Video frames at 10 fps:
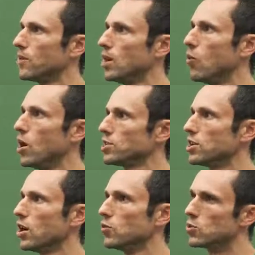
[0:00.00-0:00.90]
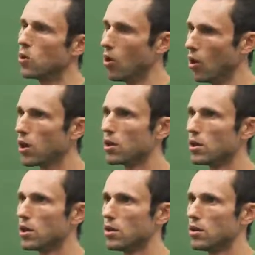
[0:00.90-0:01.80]
It wasn't a rule.
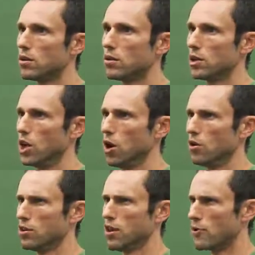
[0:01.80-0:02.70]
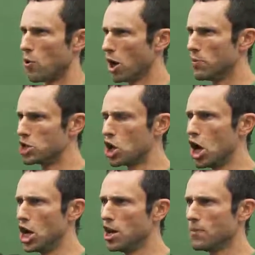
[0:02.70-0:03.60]
You know, if you want to be
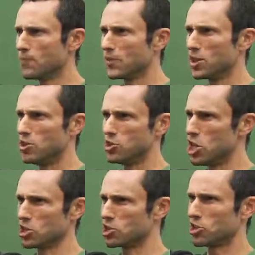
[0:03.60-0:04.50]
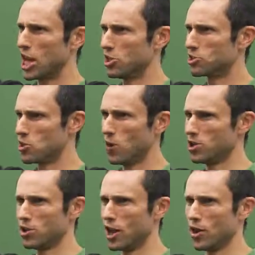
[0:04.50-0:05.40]
good, Jesus says, do
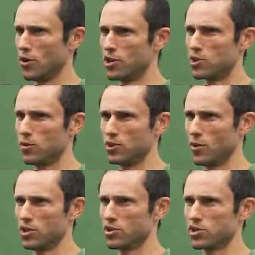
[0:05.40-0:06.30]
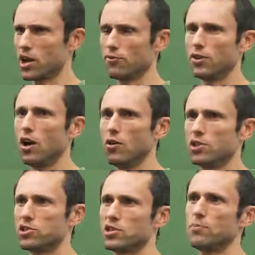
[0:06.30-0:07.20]
unto the other as you would do unto yourself. No,
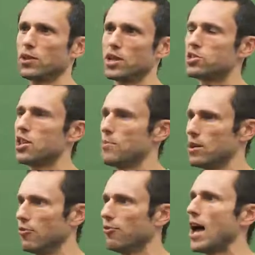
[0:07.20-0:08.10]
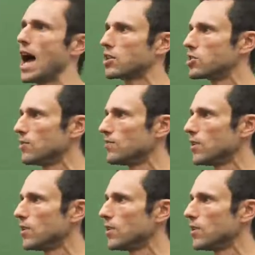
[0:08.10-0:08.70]
it's simply a statement of fact.